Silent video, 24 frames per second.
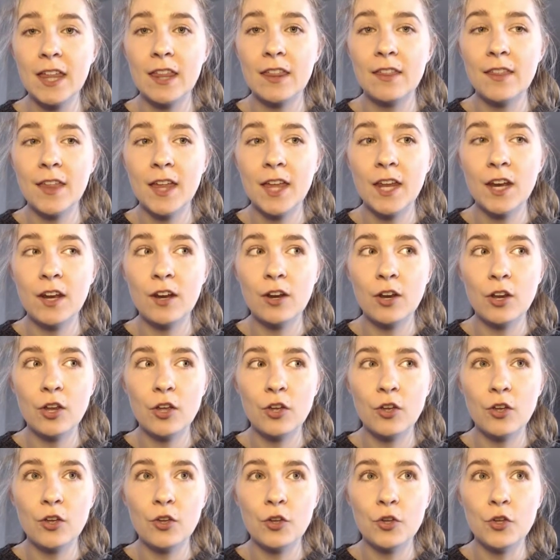then
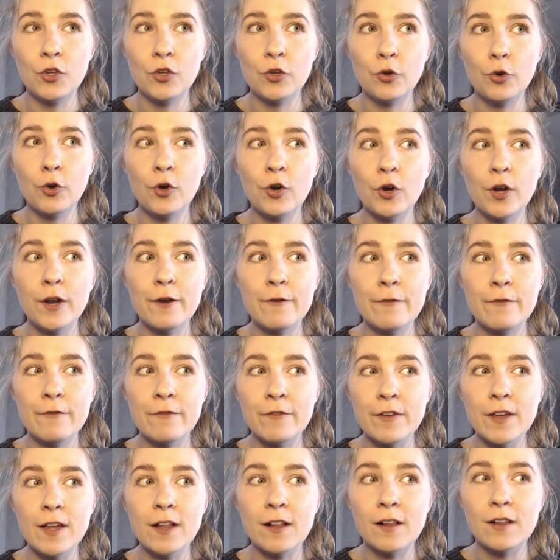you're going to
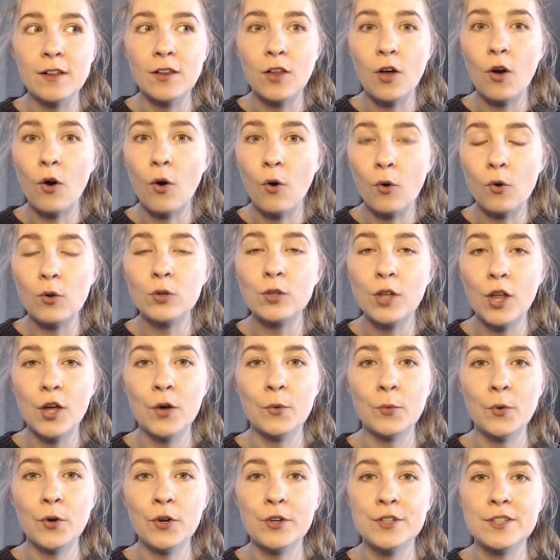feel a whole lot
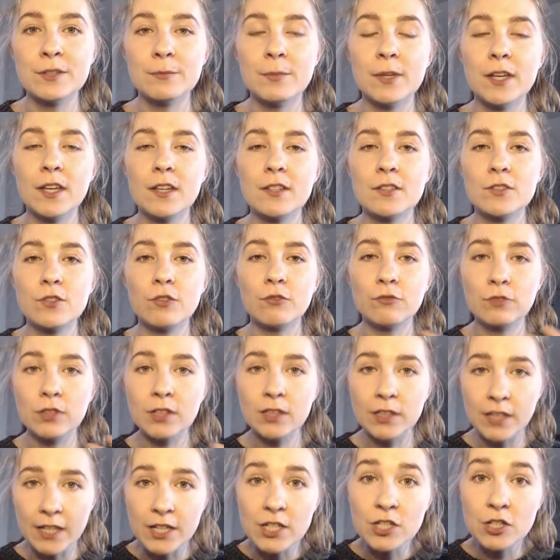worse because your
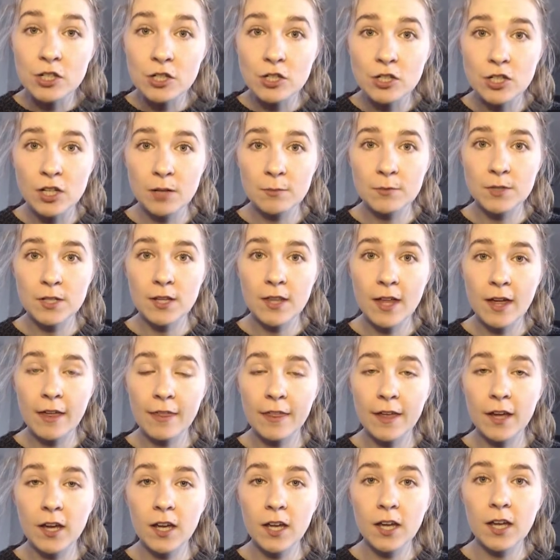relationship to that
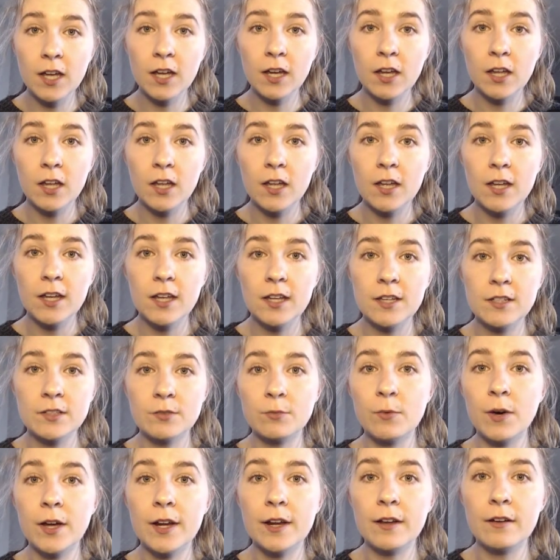thinking is
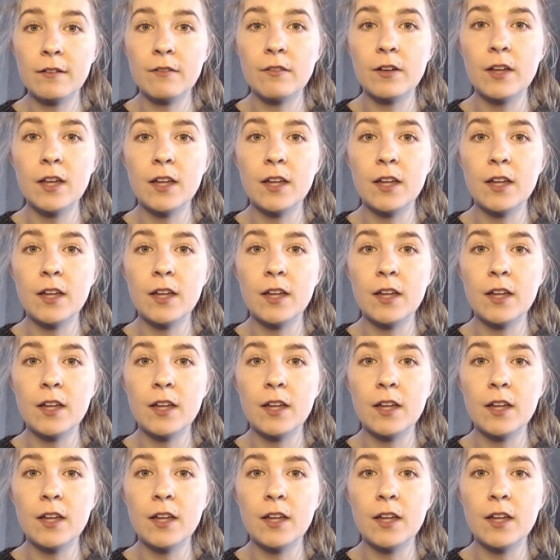one of,